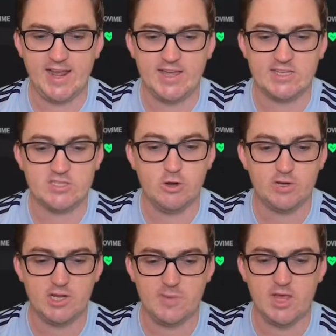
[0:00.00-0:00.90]
He is not
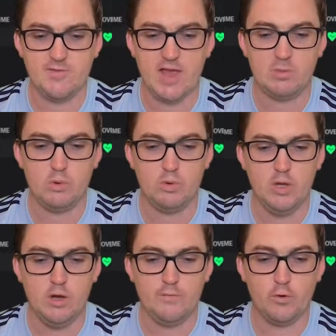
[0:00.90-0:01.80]
going to be available
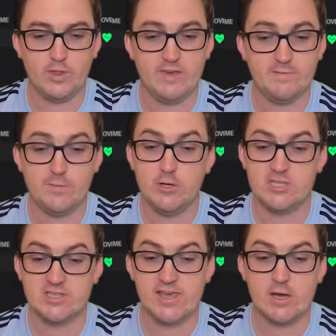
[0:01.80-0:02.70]
for the
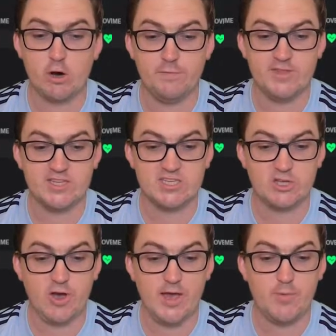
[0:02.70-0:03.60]
first leg of this
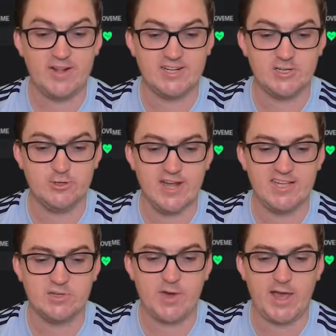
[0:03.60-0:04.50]
tie, 1 to 2
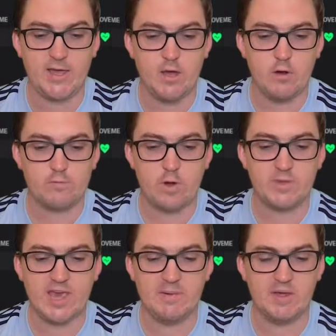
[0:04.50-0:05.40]
days away from
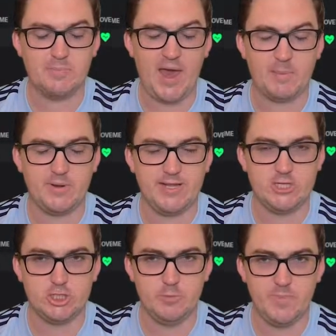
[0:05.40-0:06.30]
coming back, but he
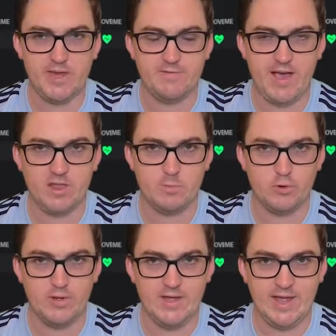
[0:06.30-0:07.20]
should be
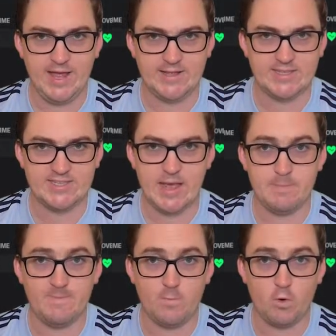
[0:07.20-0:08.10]
available in
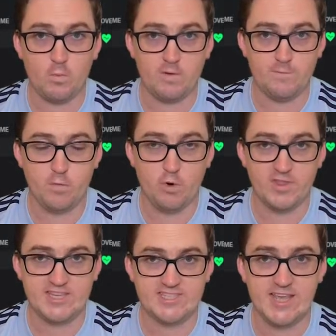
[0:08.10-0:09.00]
some form for
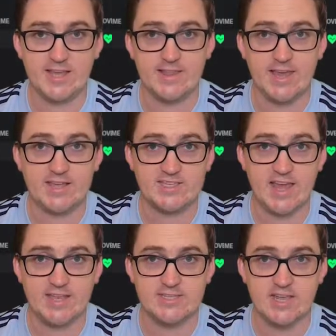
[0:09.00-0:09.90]
the second leg, so
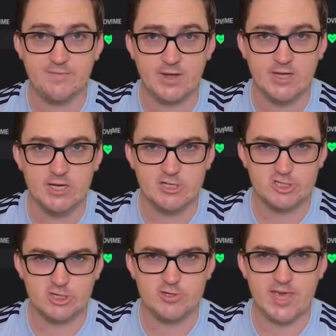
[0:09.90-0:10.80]
that is something
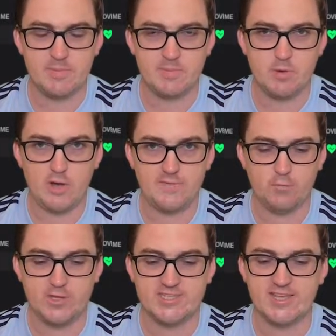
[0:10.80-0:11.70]
to keep in mind
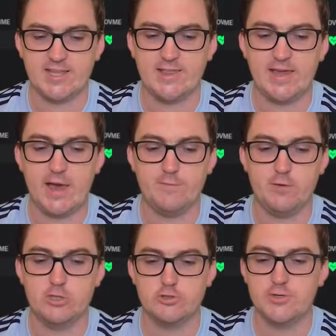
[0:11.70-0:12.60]
for the second leg. Our
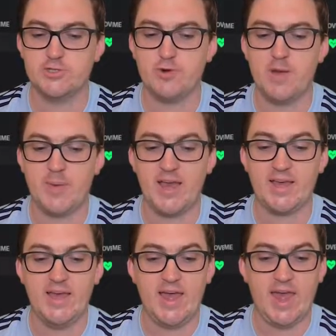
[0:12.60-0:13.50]
first choice right back,
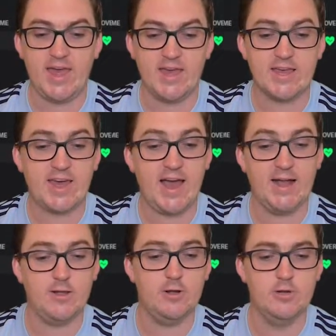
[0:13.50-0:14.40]
Ian
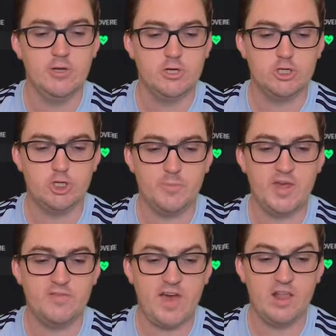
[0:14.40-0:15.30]
Carlo, should be
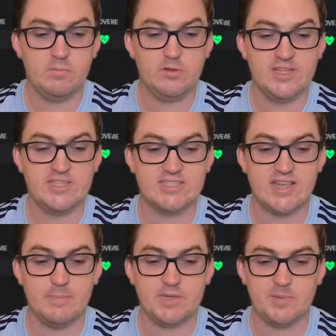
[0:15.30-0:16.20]
available in
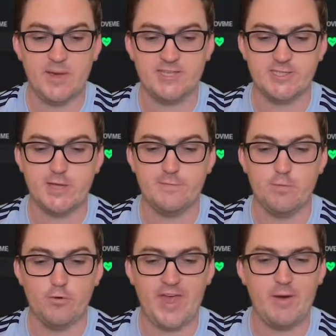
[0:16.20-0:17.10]
some capacity
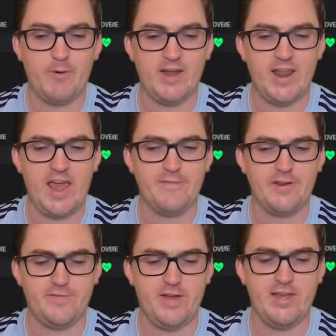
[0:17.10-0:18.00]
for that one, even
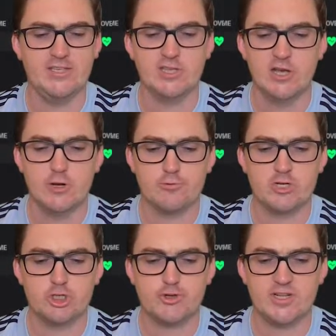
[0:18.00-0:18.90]
if it is
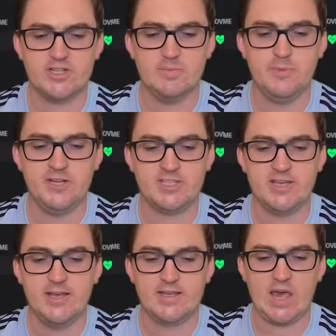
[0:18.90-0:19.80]
restricted minutes,
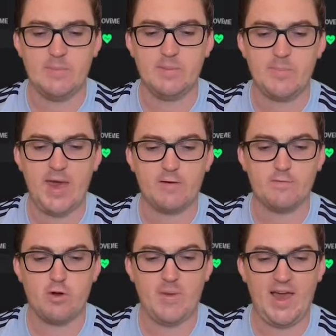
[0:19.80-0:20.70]
coming back
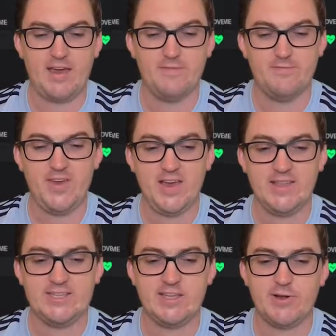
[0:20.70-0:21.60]
from a
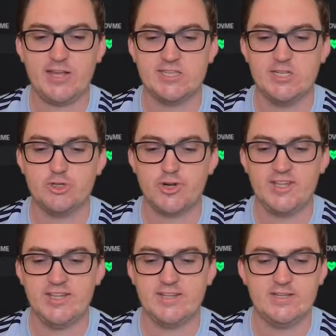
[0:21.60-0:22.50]
fairly serious injury
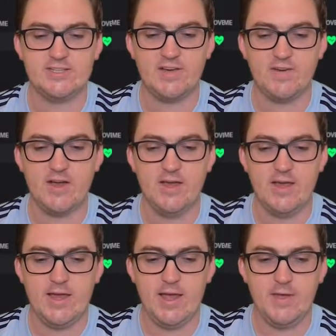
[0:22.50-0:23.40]
that he did suffer
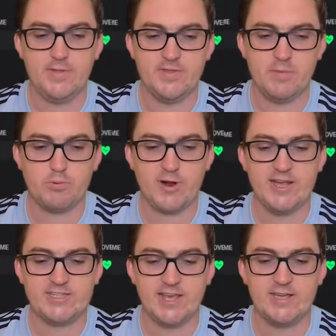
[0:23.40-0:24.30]
in the
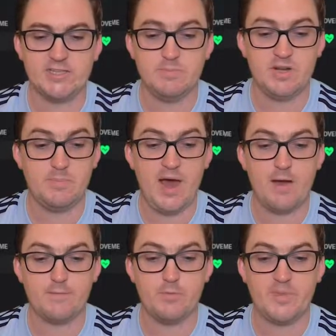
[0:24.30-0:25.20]
pre-season. But
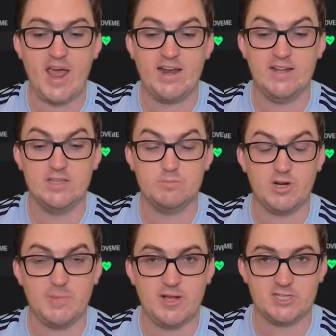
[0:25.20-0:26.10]
apart from that, it is
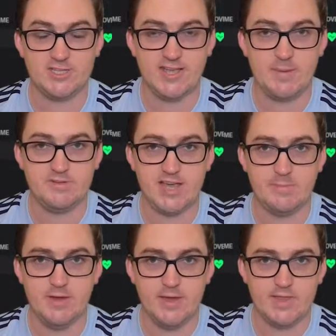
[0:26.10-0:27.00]
pretty much the same
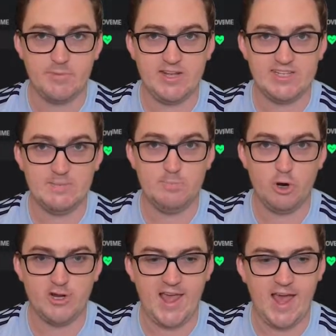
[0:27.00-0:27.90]
team that we did
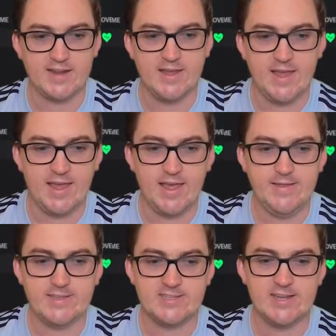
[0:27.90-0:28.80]
put out in
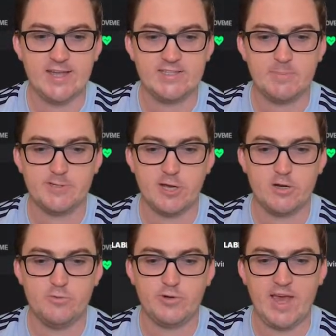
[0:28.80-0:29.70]
yesterday's episode,
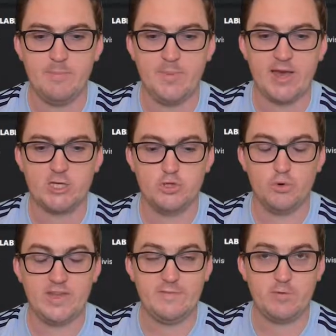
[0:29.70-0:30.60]
and we'll come back
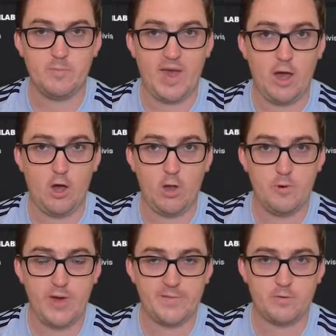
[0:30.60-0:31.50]
shortly from our home
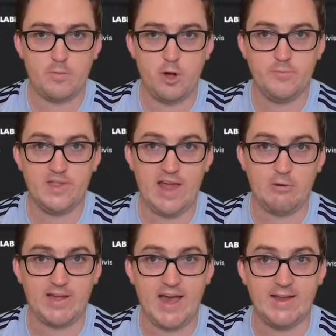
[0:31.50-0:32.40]
away from home, the
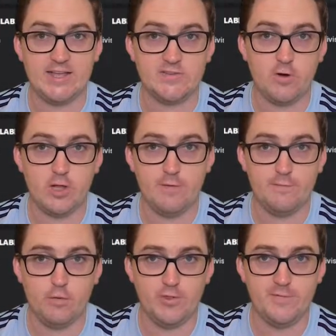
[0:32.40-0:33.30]
Laugadas Vola,
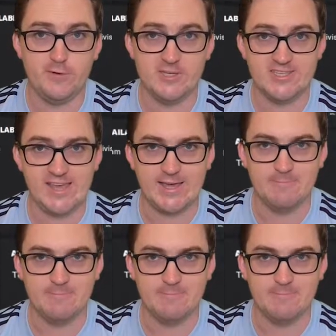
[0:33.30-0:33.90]
for the first leg.